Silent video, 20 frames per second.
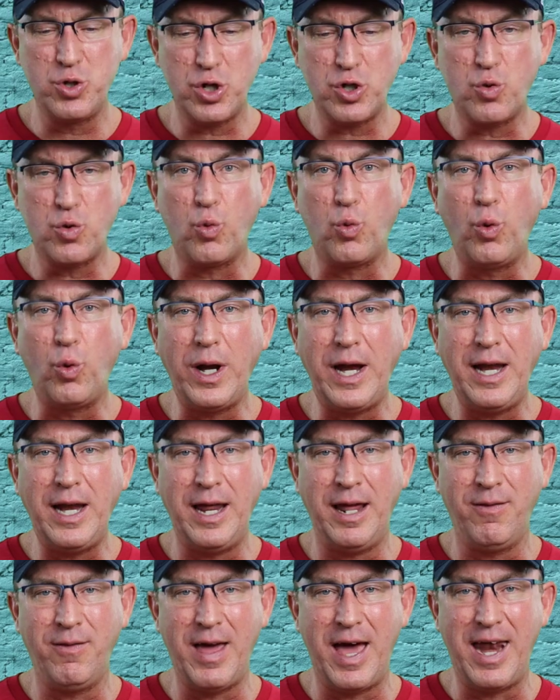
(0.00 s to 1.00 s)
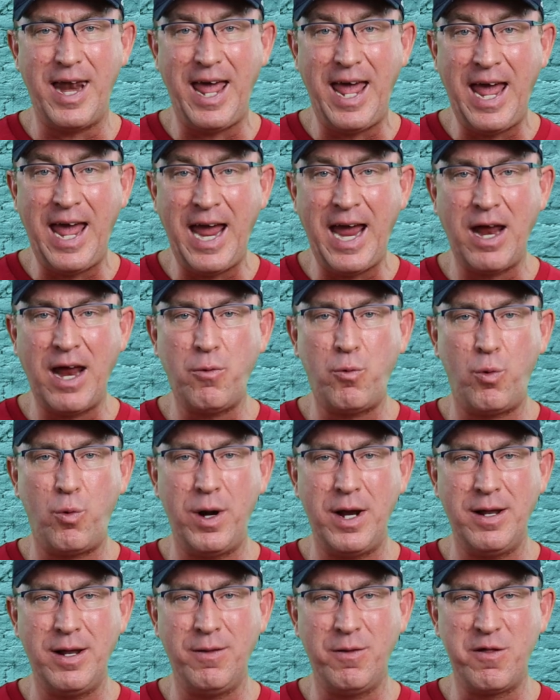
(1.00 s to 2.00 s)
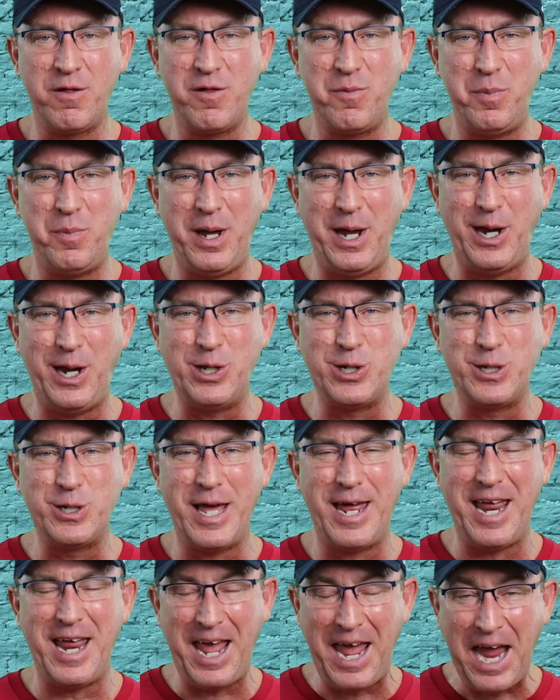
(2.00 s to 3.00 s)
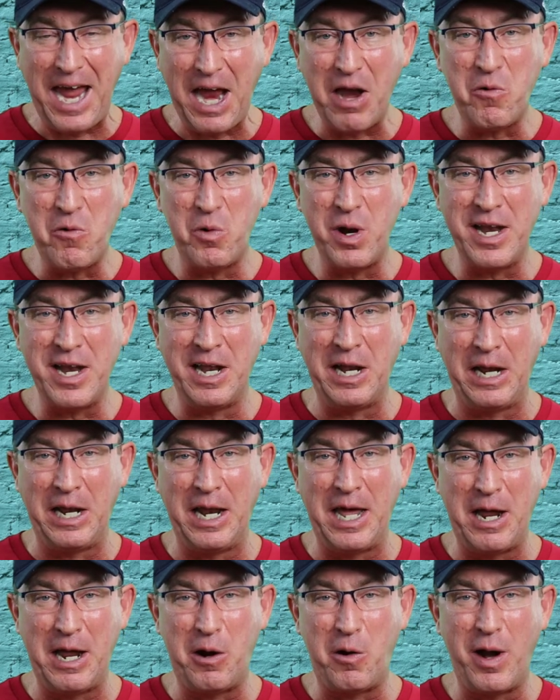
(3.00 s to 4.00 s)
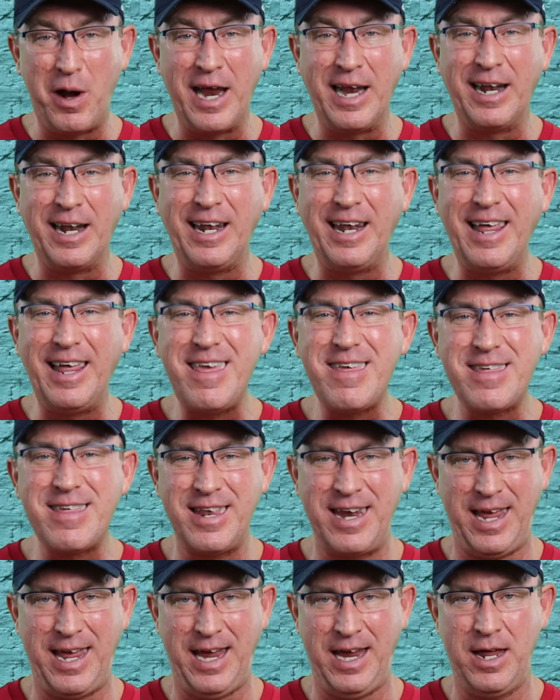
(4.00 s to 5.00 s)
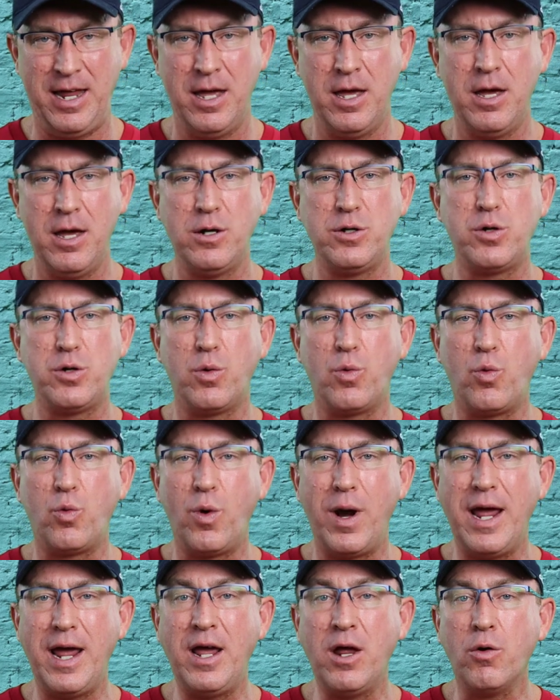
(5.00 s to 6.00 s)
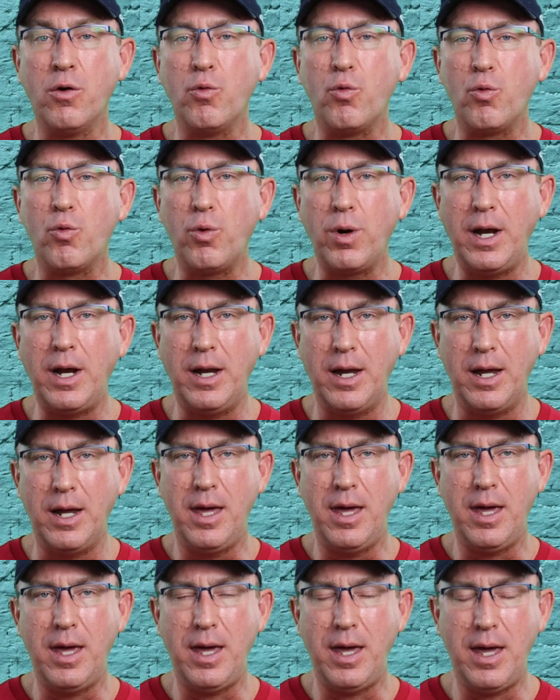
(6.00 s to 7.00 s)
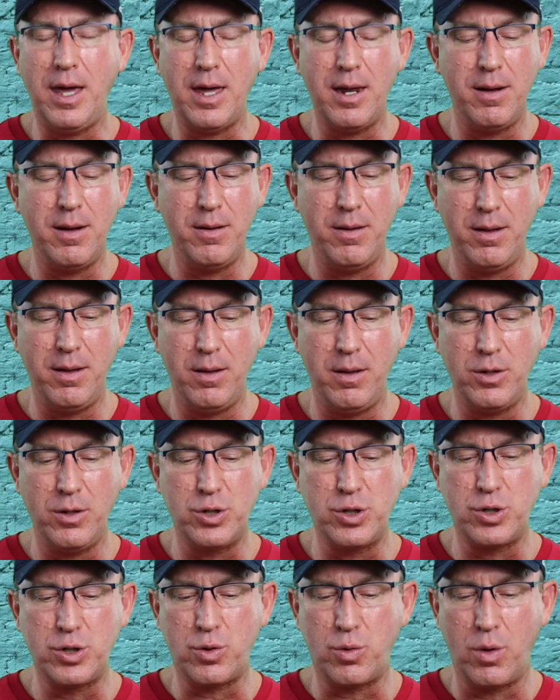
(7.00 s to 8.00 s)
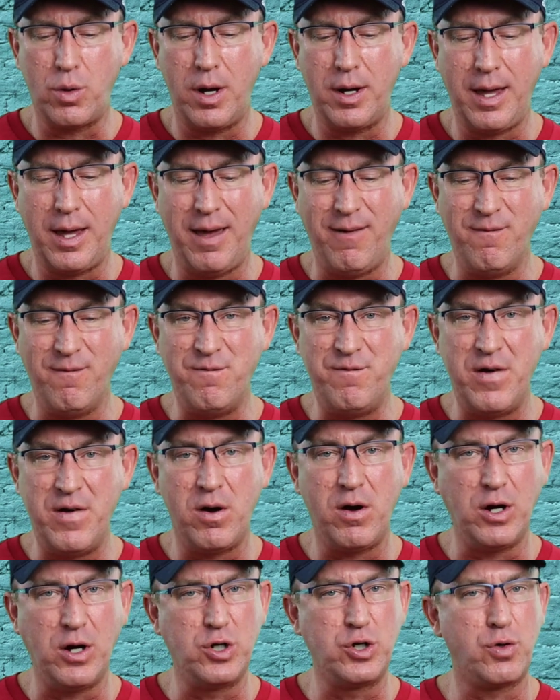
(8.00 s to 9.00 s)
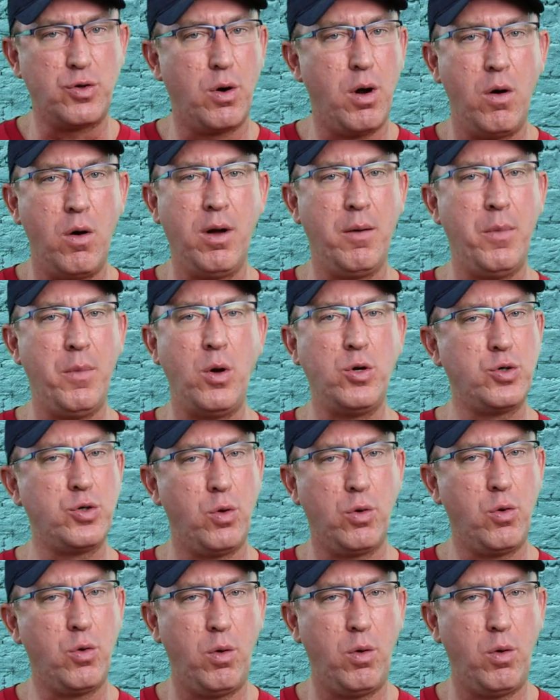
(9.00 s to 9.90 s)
just reading that handwritten speech, that handwritten letter, and listening to Reagan read it, it struck a very strong emotional